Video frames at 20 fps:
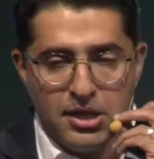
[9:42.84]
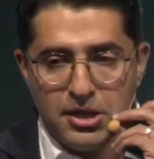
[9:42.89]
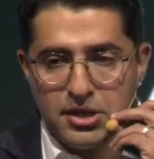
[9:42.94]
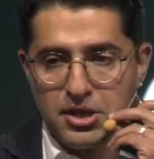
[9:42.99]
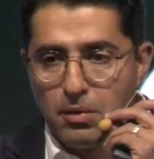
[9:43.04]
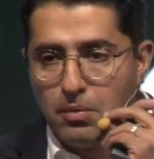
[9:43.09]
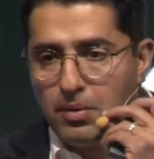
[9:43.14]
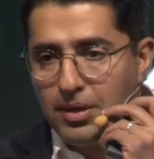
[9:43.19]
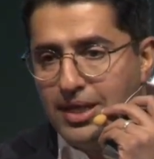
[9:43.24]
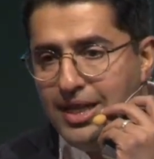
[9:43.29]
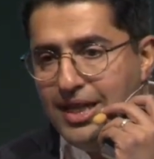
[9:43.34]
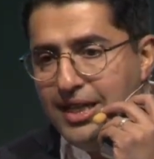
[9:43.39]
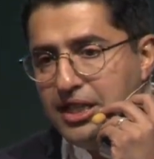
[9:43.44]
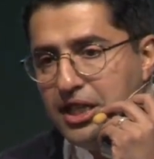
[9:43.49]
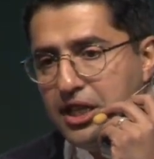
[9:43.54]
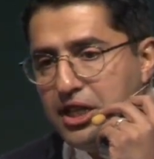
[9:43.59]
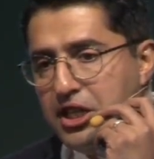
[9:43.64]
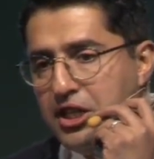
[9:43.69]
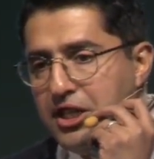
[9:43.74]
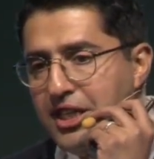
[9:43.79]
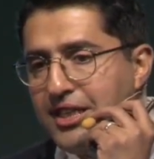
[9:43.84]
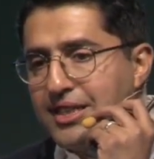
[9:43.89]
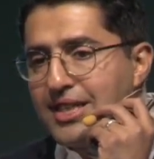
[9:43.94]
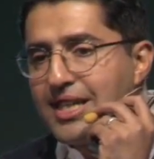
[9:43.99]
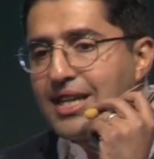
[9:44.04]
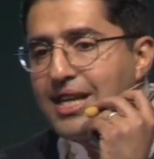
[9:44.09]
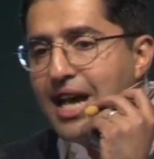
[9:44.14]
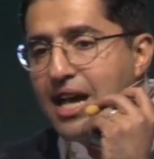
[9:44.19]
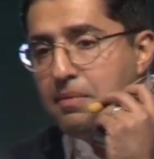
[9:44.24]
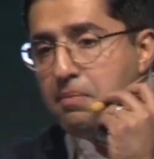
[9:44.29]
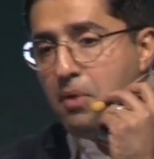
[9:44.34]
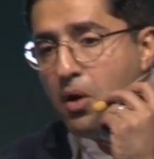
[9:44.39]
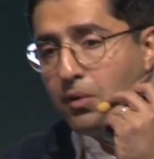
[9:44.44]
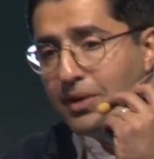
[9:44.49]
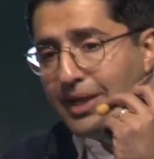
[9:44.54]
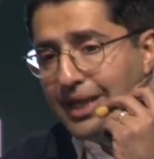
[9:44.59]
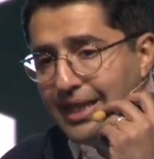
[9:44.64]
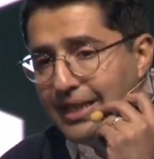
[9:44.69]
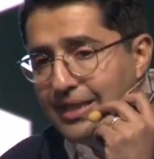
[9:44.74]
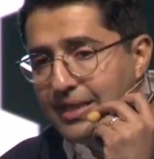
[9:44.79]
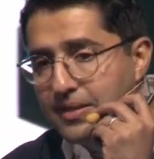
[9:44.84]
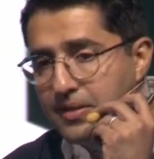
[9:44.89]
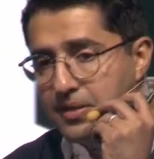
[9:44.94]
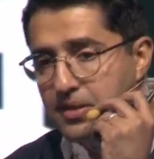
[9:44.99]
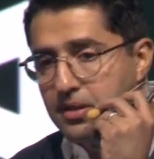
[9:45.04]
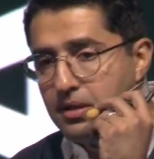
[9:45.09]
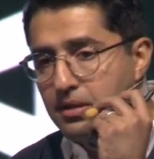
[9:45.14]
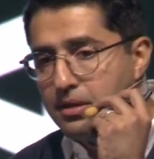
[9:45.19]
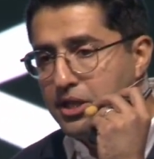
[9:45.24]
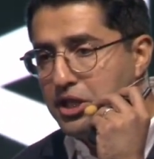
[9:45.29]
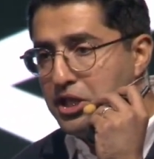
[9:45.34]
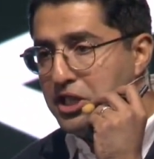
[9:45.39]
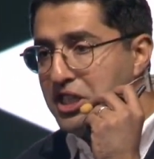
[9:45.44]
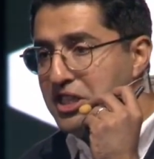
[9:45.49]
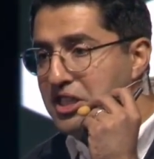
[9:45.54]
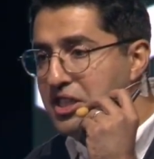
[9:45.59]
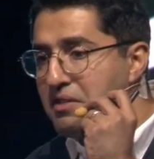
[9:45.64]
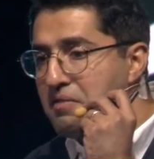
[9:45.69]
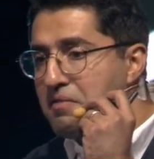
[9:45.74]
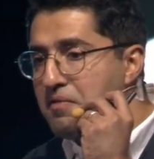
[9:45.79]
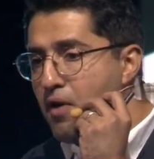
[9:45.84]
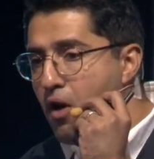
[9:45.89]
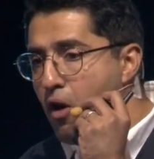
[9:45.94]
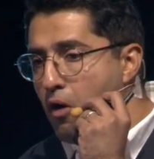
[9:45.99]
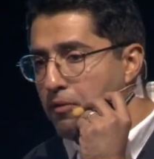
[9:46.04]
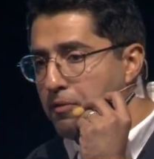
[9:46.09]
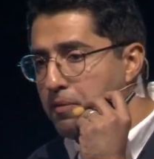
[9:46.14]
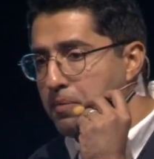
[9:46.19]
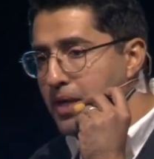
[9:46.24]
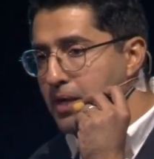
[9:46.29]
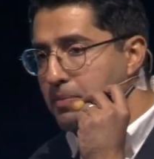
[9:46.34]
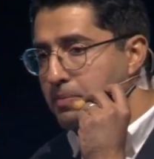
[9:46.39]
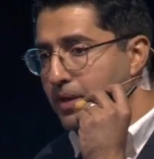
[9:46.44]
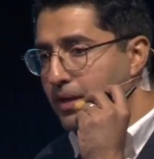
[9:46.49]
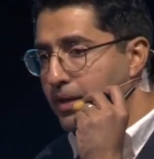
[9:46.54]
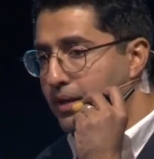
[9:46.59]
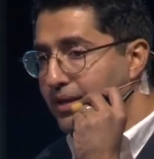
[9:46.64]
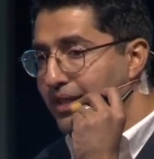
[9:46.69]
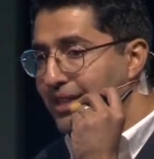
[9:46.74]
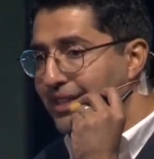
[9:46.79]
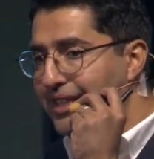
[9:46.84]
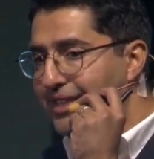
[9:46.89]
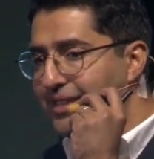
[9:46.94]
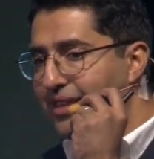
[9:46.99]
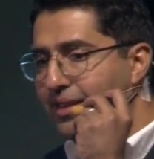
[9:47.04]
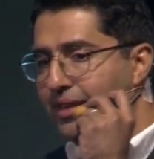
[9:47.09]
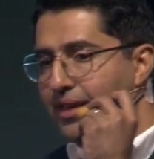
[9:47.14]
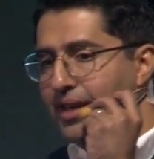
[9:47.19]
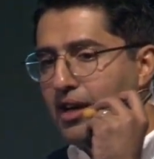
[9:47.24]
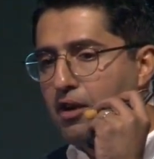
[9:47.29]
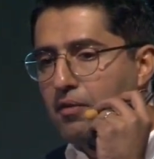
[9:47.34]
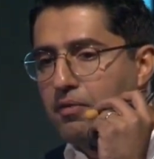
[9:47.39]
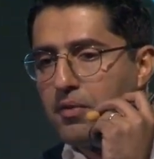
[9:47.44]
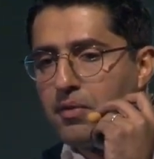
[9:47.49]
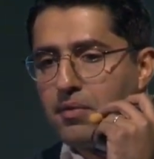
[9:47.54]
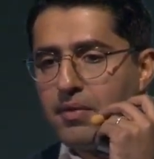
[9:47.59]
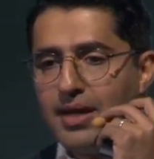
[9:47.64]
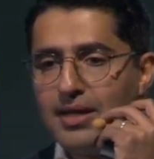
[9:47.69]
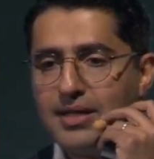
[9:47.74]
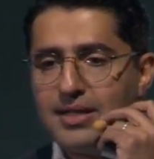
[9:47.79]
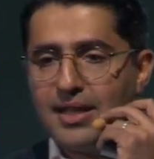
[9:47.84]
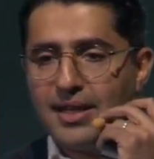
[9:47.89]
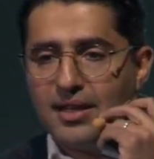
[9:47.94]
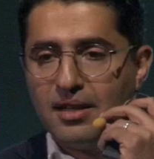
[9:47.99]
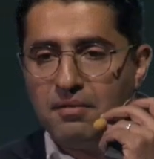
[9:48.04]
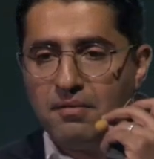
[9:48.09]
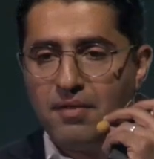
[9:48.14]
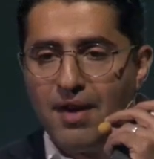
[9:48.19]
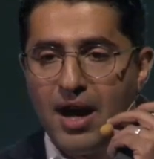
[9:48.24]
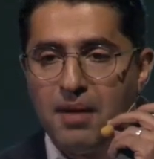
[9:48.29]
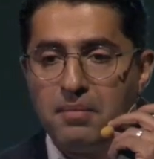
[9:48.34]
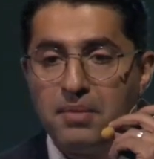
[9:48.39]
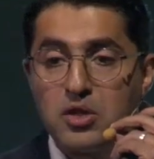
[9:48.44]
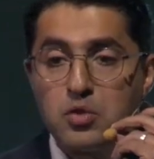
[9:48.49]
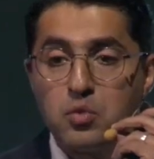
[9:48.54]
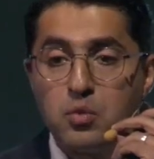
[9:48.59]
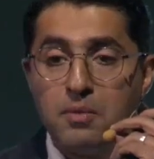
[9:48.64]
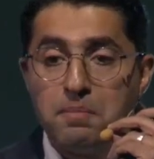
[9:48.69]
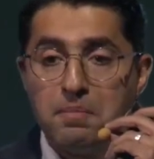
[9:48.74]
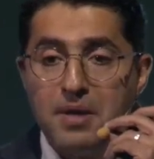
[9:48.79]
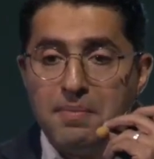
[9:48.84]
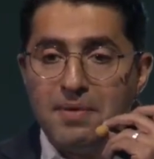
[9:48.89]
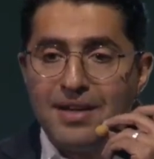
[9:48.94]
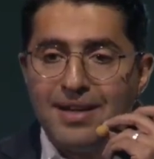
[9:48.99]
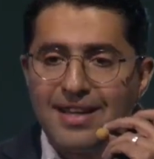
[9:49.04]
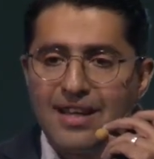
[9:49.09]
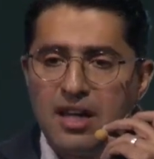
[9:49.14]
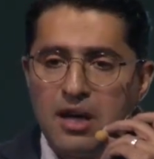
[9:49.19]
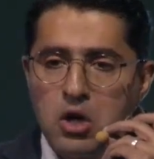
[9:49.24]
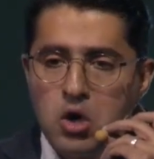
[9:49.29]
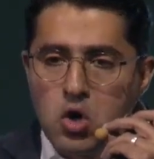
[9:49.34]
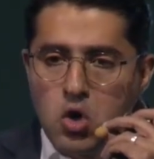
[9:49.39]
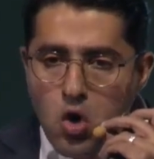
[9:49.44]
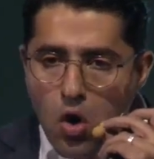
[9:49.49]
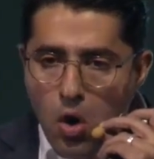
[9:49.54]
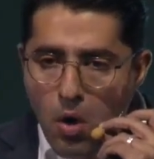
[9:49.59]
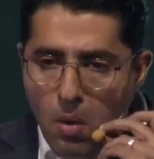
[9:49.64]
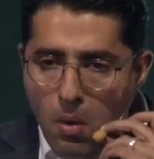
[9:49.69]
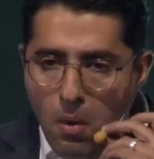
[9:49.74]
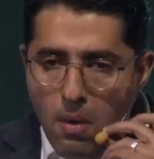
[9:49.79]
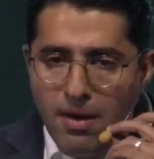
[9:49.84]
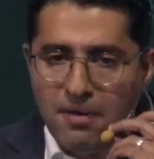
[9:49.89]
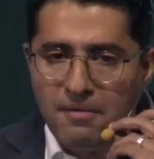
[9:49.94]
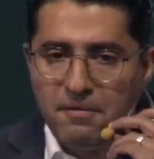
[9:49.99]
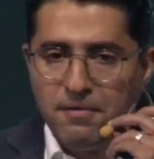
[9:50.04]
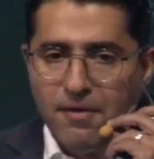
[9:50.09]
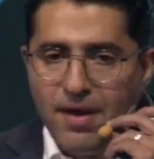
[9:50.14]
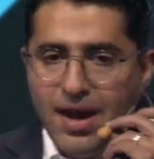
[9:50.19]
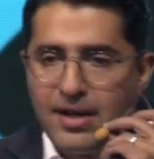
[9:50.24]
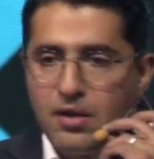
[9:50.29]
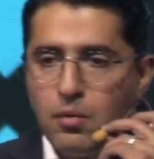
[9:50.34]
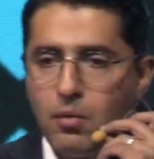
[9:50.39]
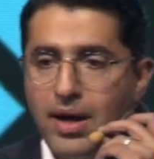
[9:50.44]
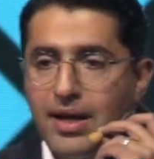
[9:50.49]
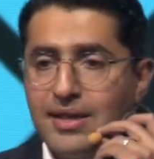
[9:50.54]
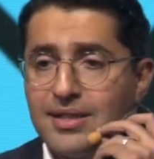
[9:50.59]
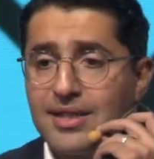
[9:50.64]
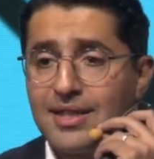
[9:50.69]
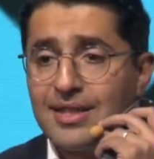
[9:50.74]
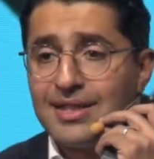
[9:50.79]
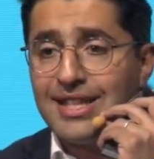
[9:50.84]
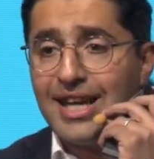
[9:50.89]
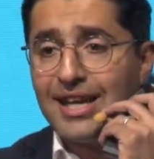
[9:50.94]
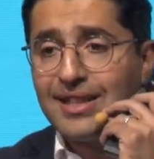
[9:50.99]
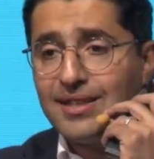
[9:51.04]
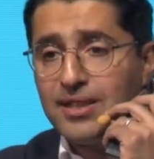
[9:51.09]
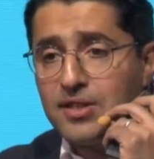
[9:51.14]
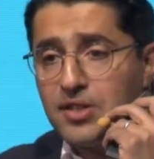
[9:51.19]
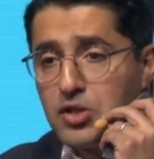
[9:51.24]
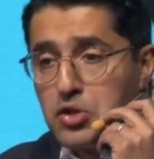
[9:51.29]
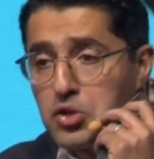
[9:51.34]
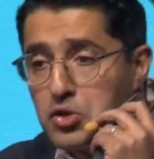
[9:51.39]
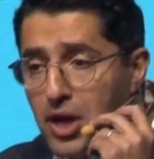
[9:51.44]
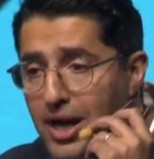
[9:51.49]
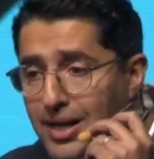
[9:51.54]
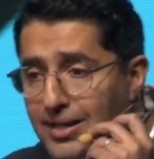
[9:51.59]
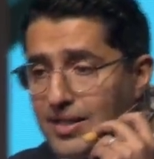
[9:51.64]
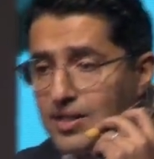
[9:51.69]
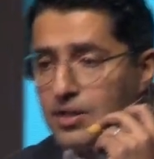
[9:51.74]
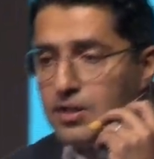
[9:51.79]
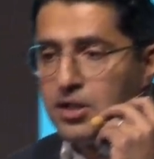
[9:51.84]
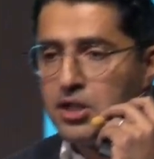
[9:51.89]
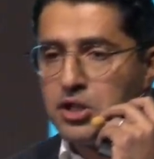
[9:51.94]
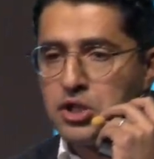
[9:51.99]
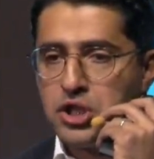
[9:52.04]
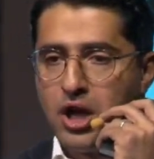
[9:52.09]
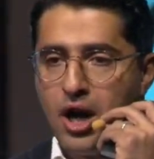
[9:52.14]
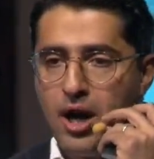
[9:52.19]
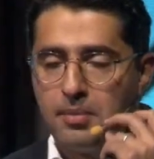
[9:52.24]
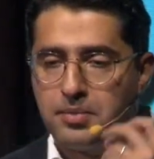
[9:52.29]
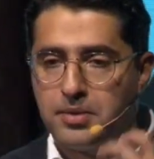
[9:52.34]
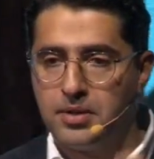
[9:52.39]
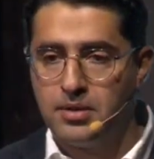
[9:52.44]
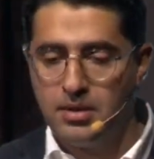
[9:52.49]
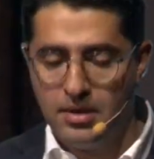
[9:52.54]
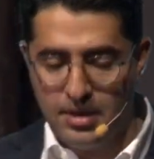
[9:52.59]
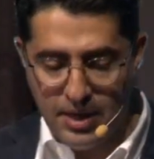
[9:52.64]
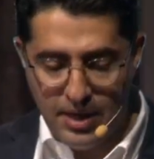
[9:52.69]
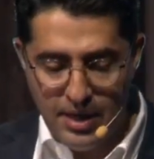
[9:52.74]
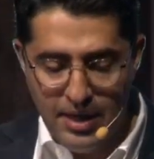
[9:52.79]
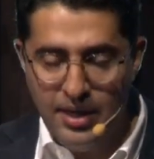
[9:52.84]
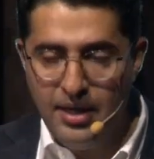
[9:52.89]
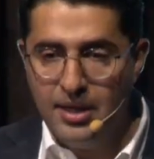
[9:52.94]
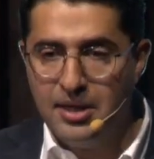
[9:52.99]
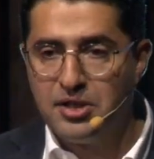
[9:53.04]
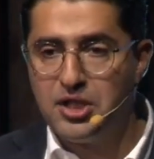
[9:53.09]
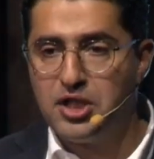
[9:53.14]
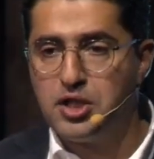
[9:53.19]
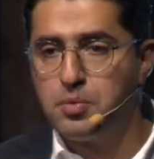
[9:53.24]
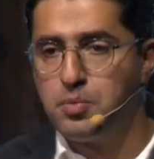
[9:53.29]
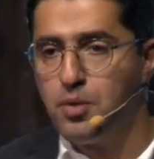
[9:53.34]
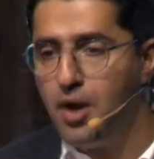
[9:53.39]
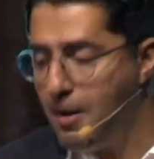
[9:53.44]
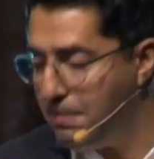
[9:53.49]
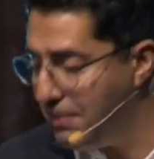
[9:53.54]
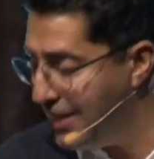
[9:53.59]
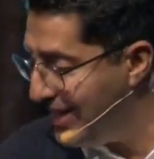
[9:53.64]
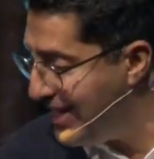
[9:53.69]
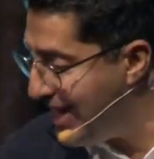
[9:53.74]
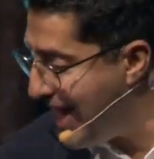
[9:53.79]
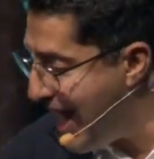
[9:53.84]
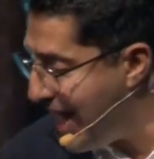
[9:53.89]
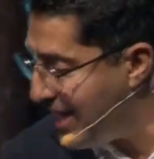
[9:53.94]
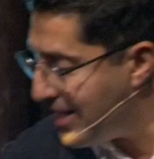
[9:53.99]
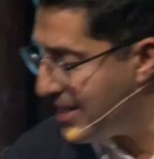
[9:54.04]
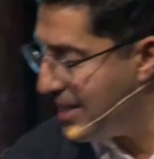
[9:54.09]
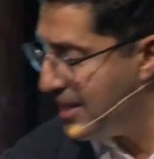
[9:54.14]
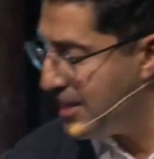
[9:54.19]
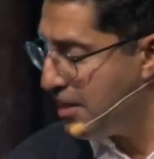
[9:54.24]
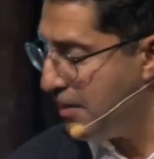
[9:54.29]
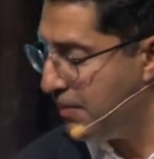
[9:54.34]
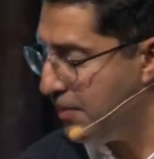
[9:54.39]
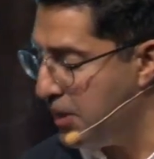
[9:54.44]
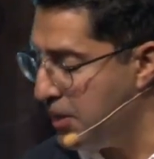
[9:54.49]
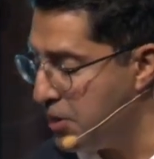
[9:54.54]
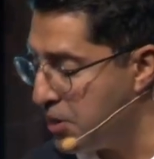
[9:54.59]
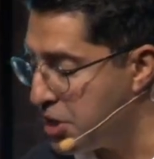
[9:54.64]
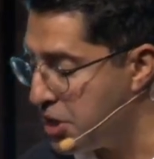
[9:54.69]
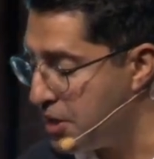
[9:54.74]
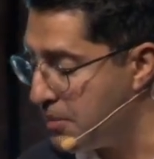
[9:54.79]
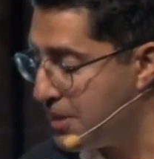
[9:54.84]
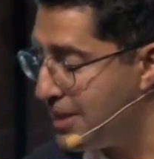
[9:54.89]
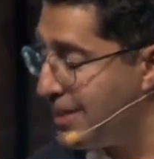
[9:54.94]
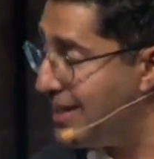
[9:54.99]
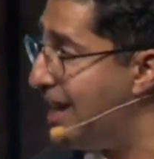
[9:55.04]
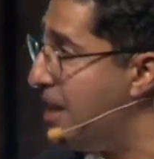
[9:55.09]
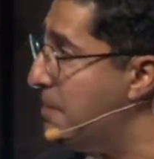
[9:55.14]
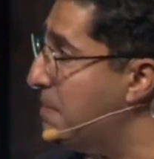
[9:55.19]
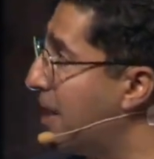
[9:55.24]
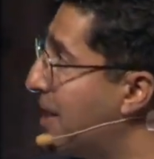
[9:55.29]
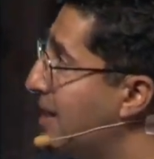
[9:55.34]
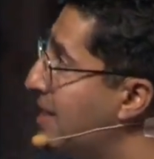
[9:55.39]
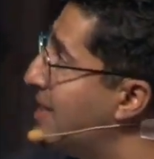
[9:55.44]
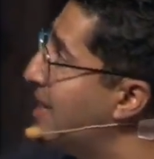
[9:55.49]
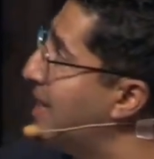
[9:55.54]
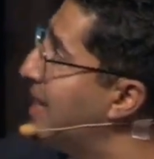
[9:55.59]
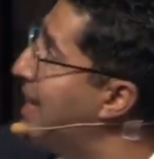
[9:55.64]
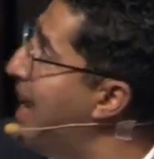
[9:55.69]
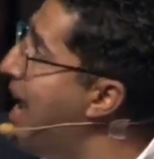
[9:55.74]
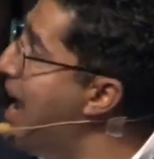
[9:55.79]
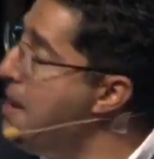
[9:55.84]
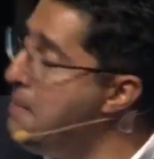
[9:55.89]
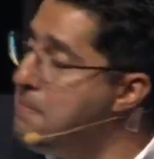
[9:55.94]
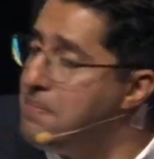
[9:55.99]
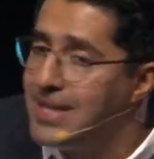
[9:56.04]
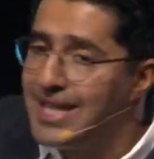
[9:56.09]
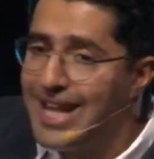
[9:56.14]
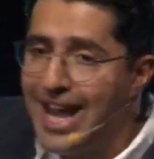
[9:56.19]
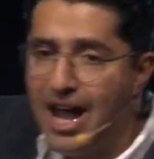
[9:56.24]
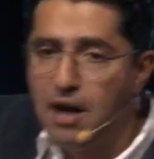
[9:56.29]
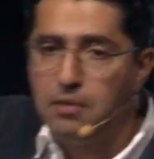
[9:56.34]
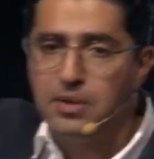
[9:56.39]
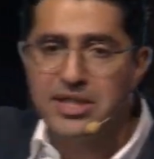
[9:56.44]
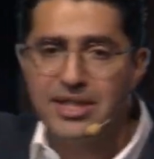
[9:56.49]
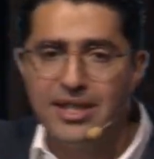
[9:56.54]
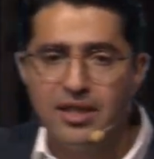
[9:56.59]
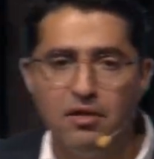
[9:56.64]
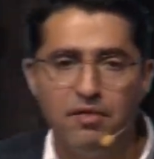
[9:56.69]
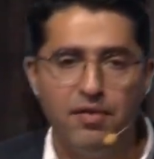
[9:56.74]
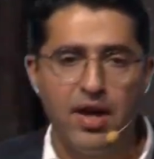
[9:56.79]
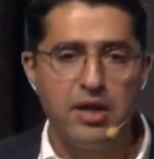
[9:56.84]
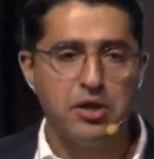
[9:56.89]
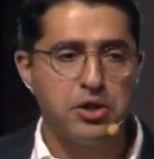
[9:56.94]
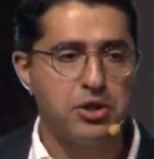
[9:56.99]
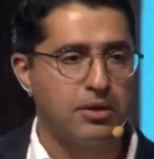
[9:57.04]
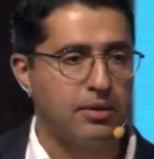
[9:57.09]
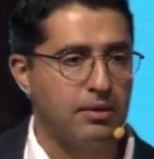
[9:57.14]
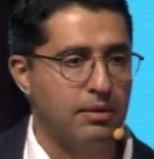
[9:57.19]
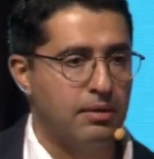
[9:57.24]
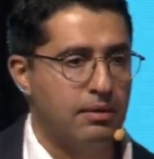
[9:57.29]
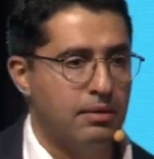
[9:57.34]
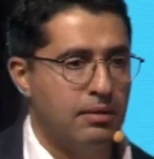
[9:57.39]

So you need to create more leaders. You need to involve people. You need to think of creating an environment where people can grow and find a way to connect their strengths to their jobs. That's probably the essence of leadership today, because the game now is innovation.